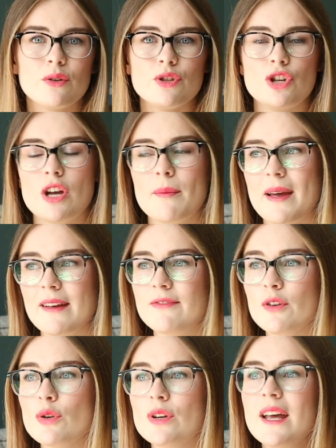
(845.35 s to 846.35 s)
or you can make
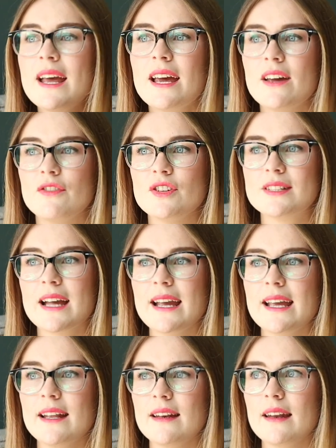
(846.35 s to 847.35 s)
food if you
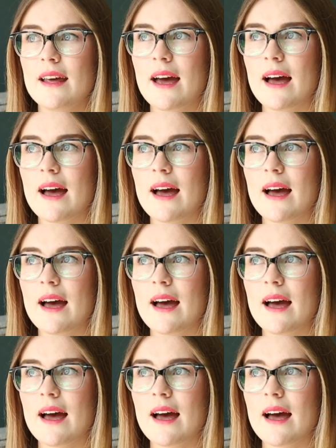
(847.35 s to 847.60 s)
stay in